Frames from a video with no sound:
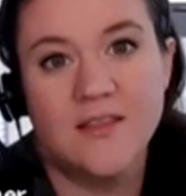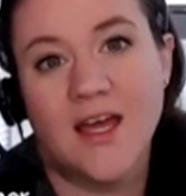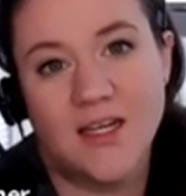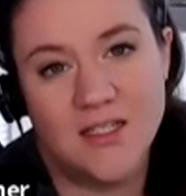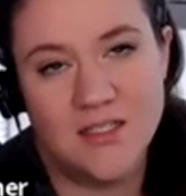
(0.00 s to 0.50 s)

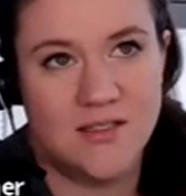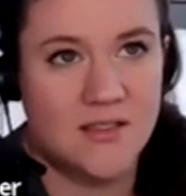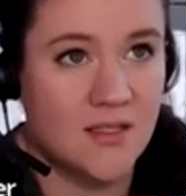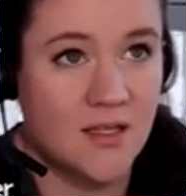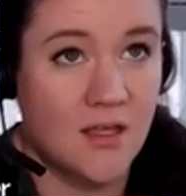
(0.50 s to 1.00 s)
That is
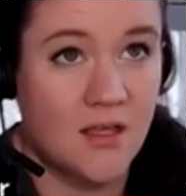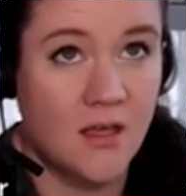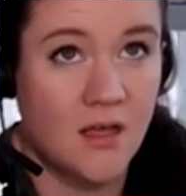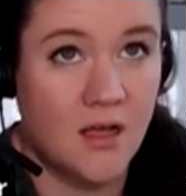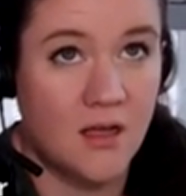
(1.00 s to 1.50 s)
the,
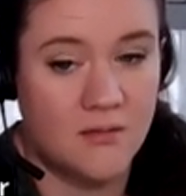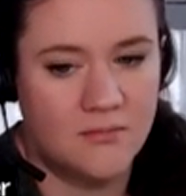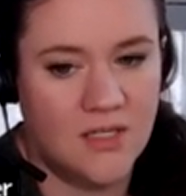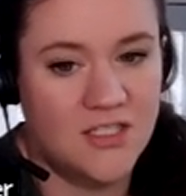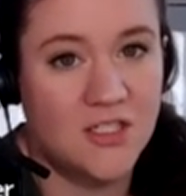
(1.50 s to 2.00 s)

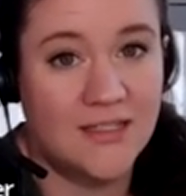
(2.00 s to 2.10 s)
I took